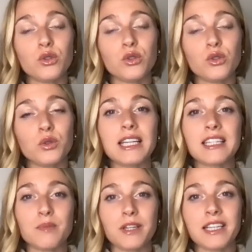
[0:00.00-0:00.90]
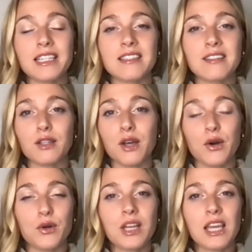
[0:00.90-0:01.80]
experiences
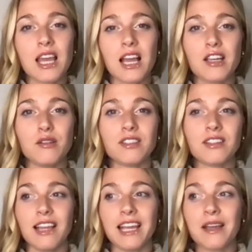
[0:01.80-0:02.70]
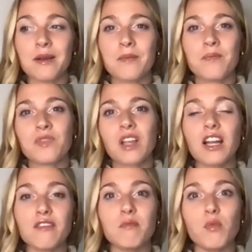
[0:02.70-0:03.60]
alone. I think I used to like
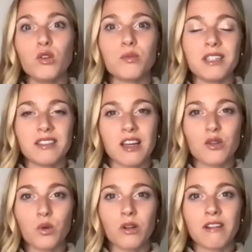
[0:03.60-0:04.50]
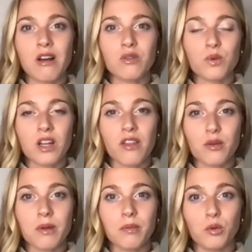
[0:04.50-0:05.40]
kind of mold my schedule around when other
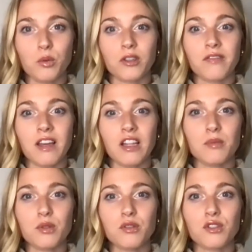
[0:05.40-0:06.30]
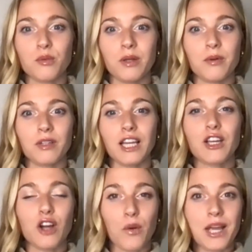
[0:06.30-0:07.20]
people were available. So we were like
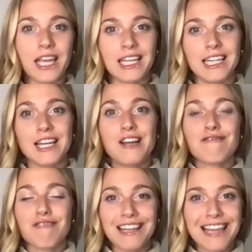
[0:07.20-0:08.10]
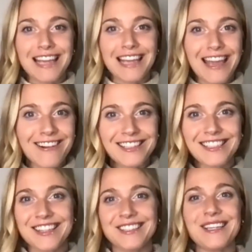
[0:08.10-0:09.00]
going and running errands at
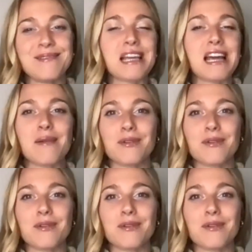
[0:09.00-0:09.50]
the same time, or,